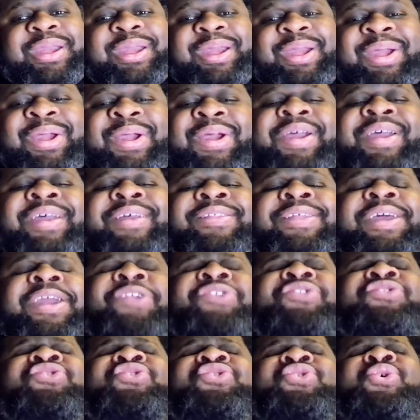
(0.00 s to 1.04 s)
They
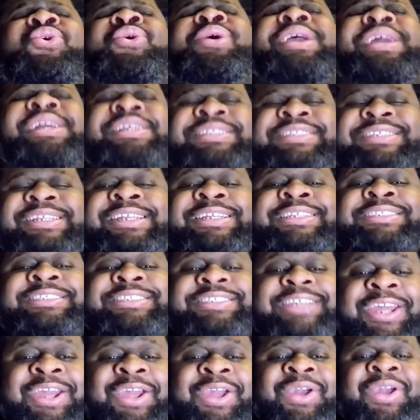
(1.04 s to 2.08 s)
joyously
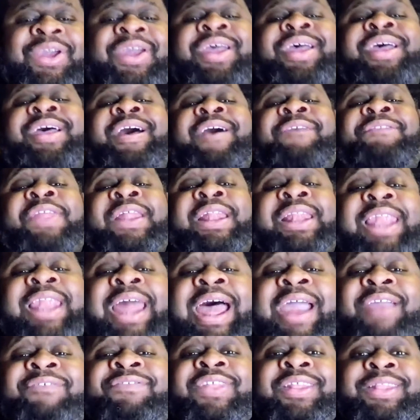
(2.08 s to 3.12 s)
sing of the life that
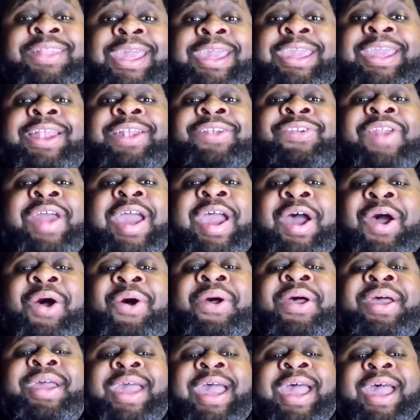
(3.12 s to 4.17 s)
they can now
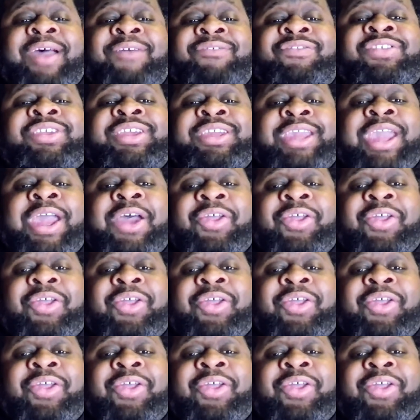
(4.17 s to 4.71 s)
have together.